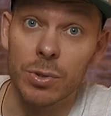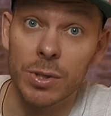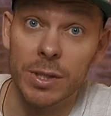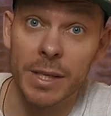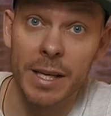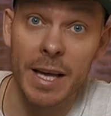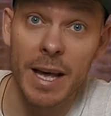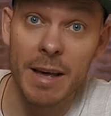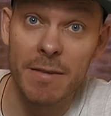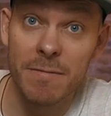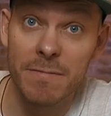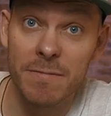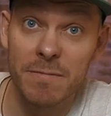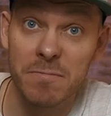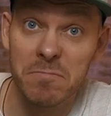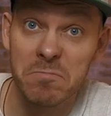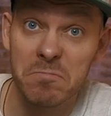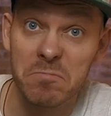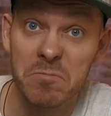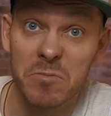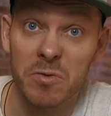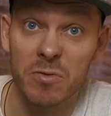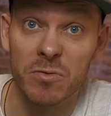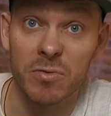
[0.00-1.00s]
save
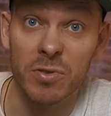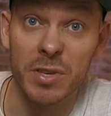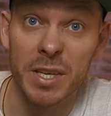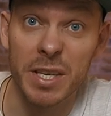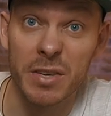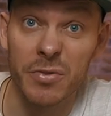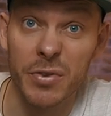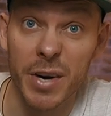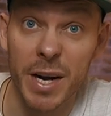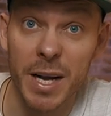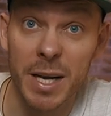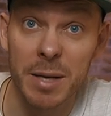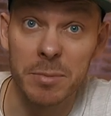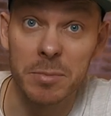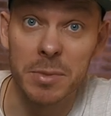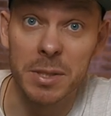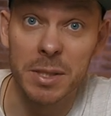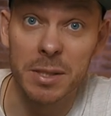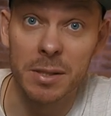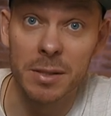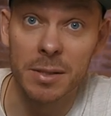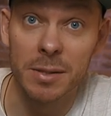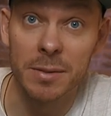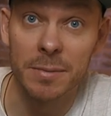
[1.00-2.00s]
3
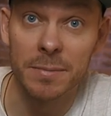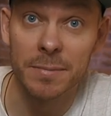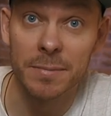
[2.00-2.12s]
grams.